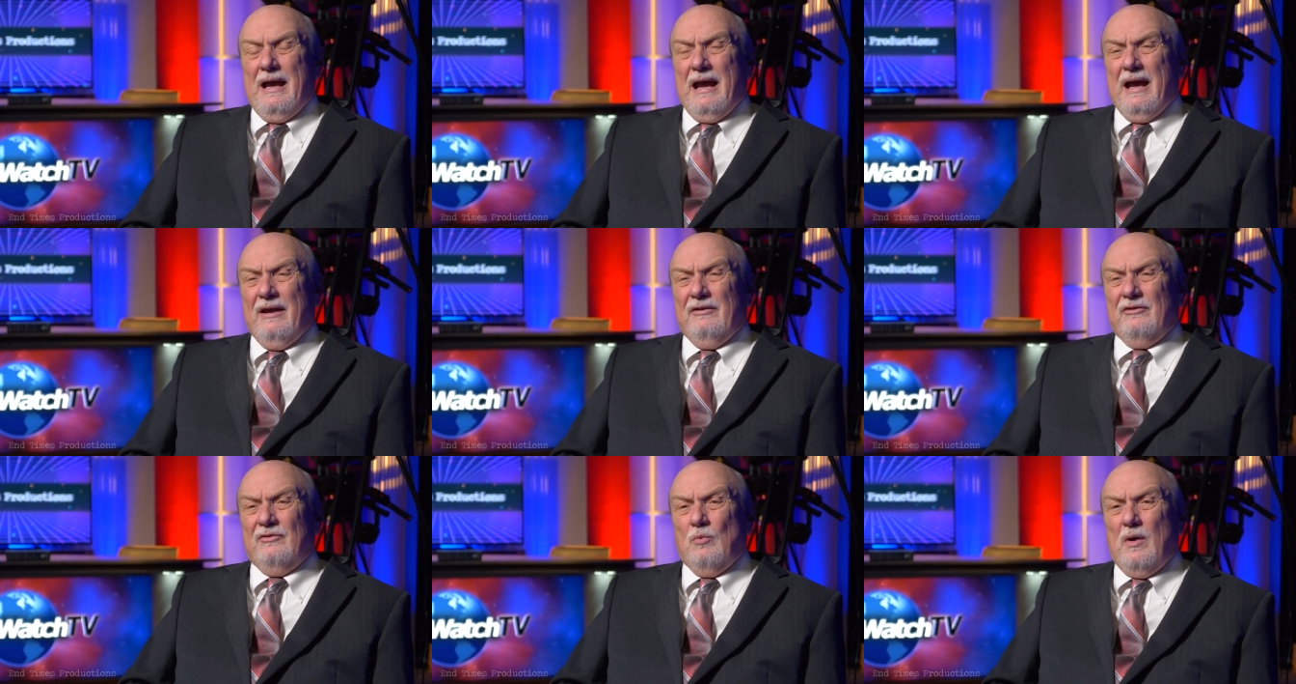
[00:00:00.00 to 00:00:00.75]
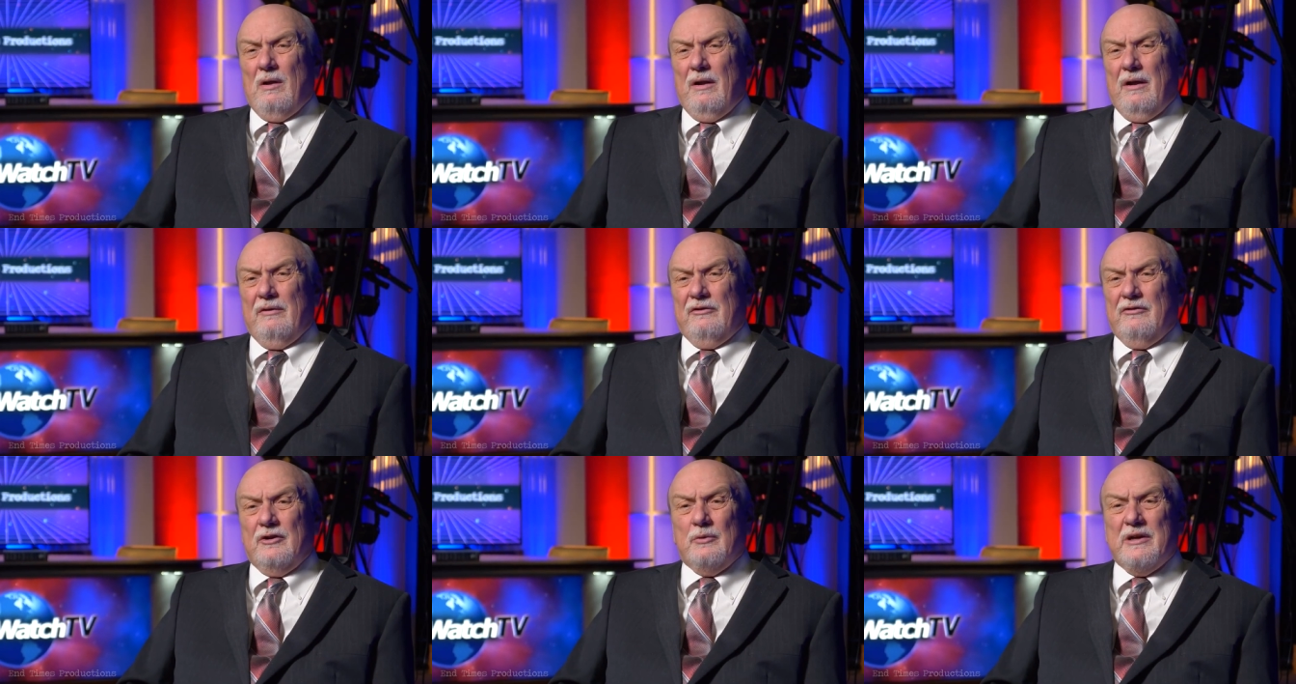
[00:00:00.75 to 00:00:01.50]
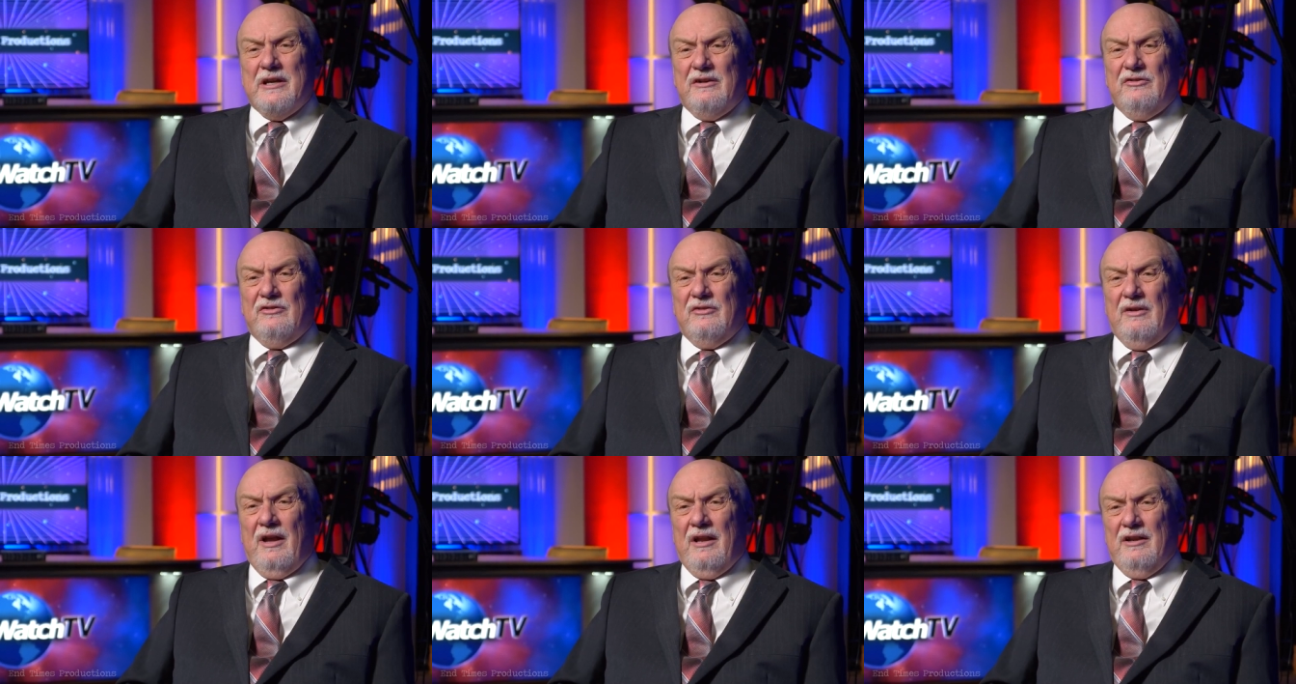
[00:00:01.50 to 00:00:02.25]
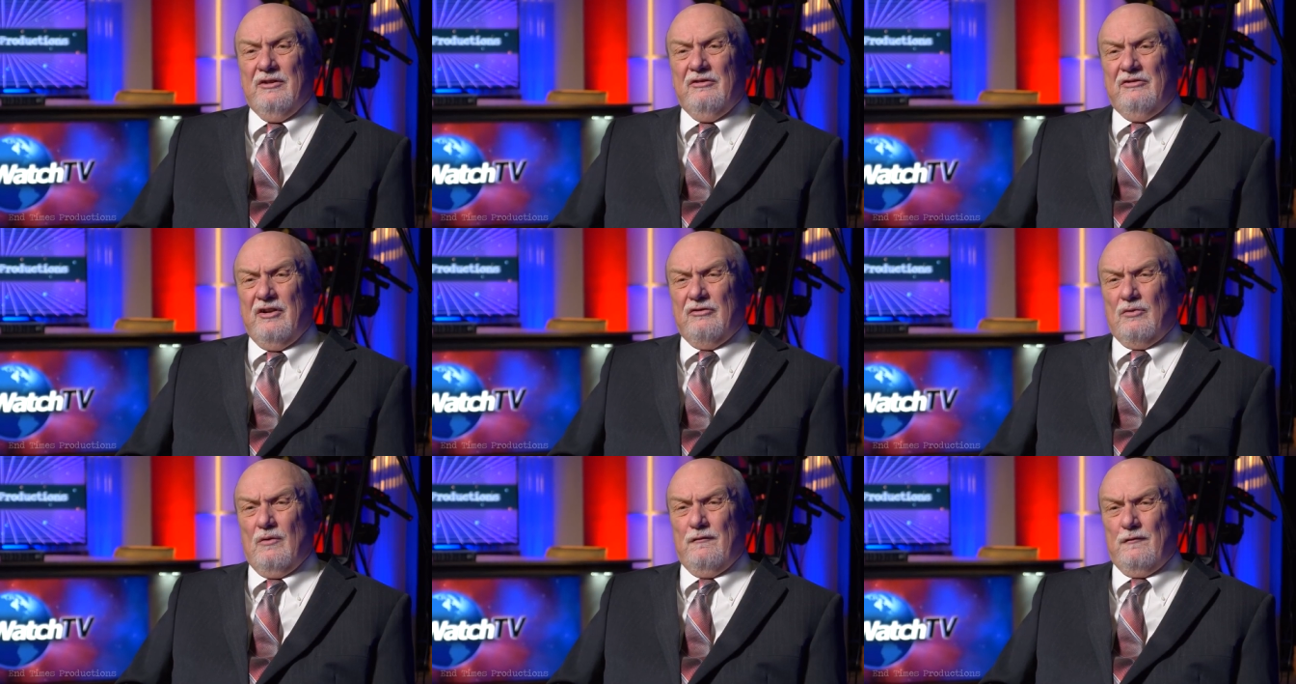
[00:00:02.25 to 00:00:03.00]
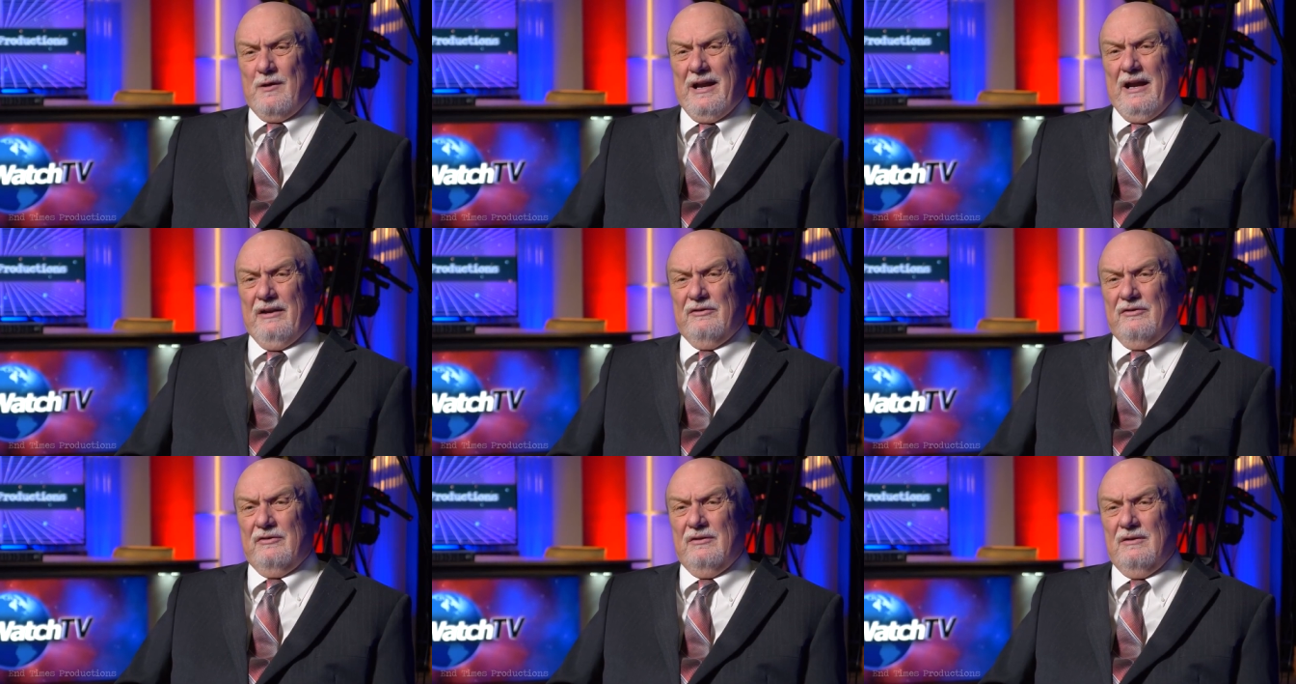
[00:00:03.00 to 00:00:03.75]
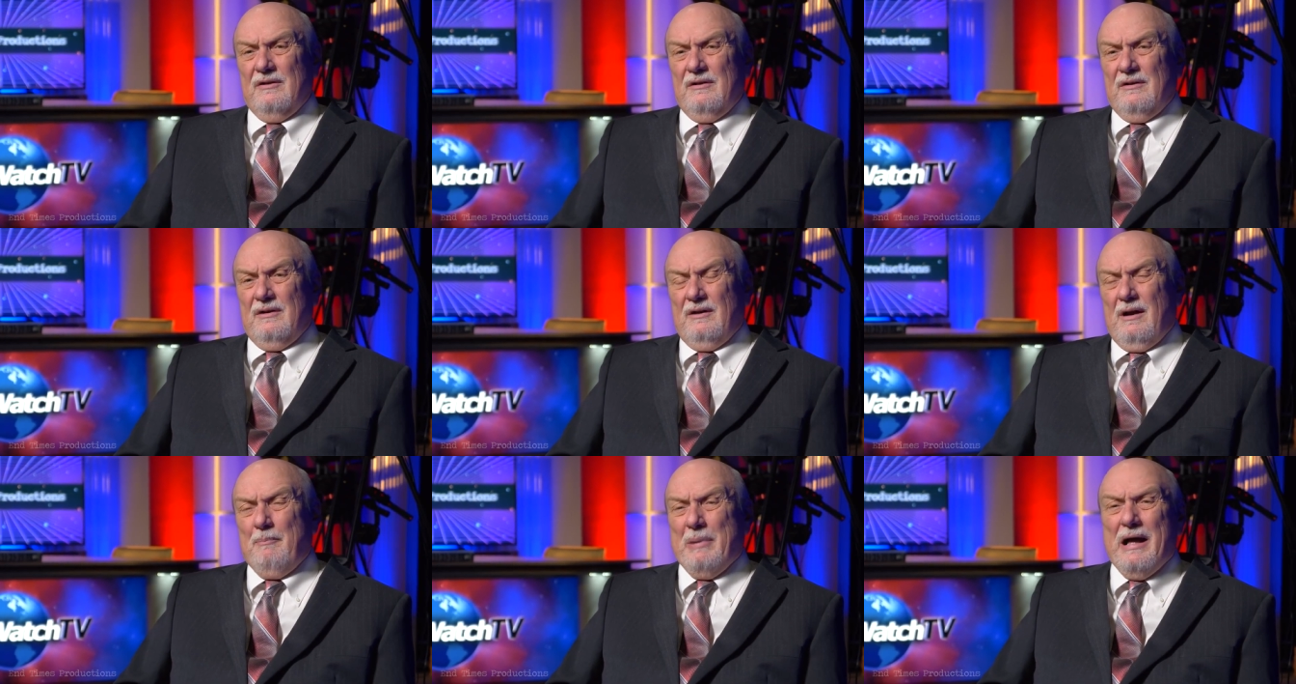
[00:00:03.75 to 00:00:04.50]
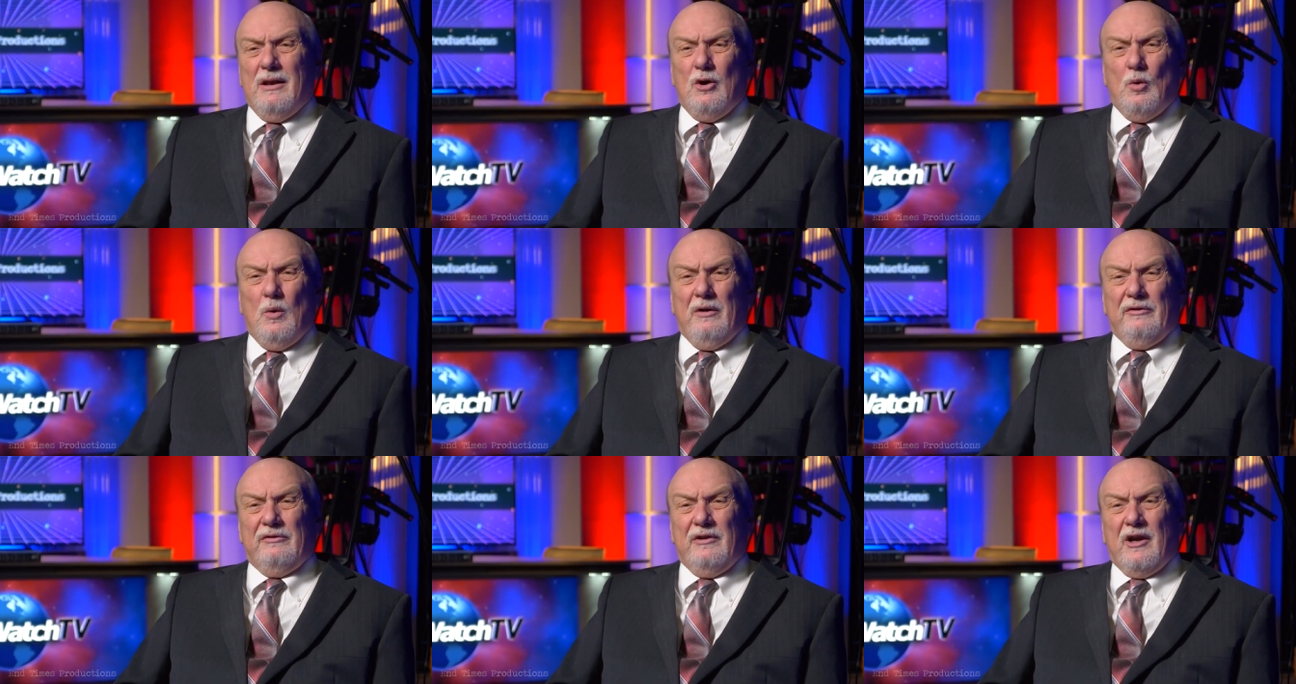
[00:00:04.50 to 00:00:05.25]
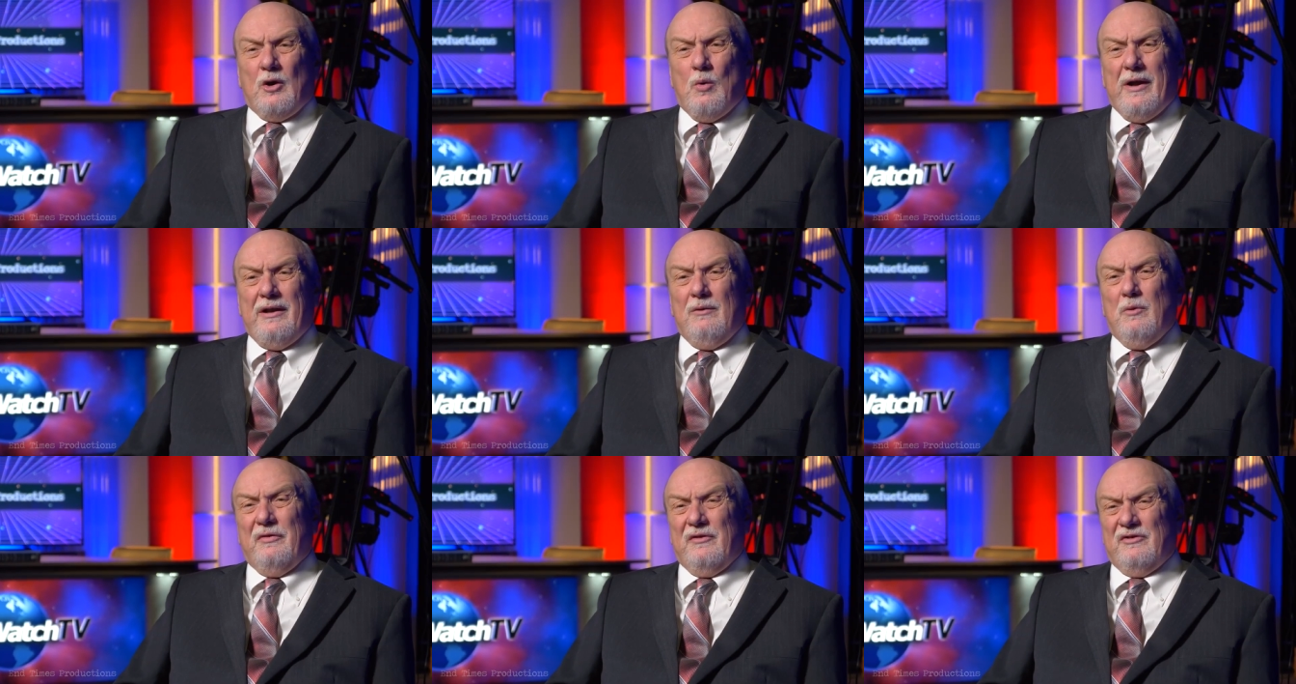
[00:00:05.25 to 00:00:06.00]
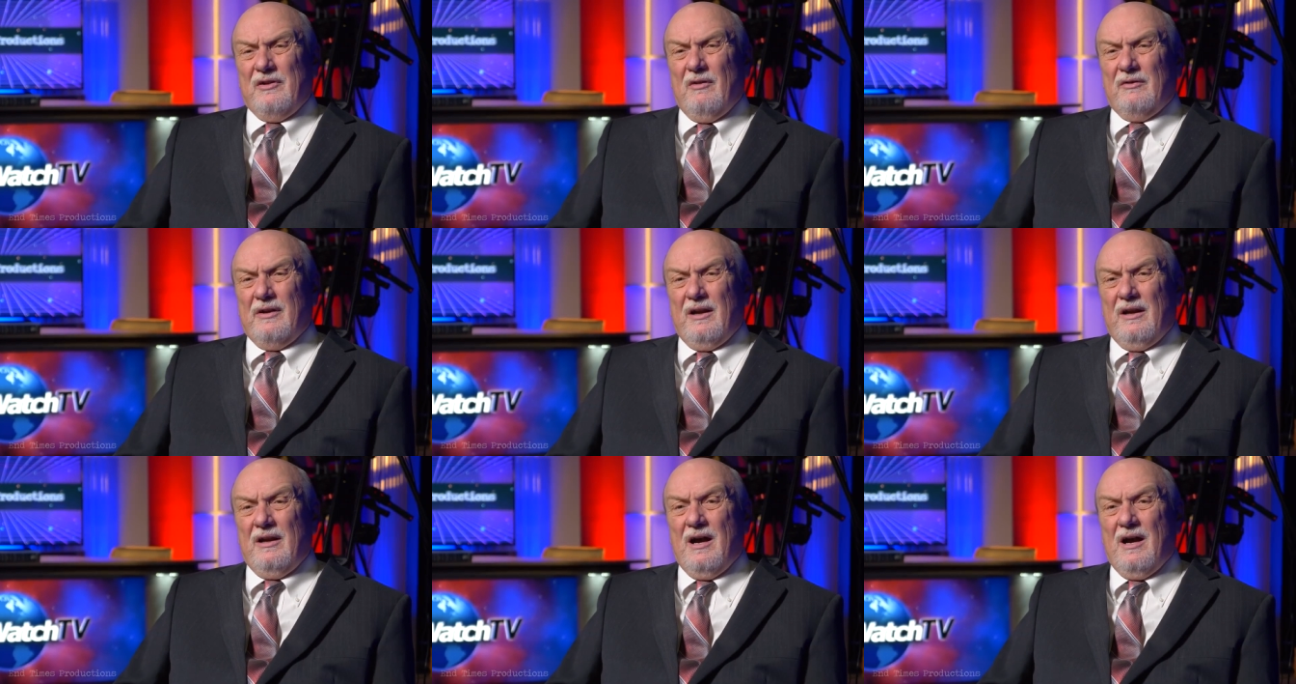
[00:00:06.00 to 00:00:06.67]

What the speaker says: as well as the Greeks and in central France. Apollo was equated with the Celtic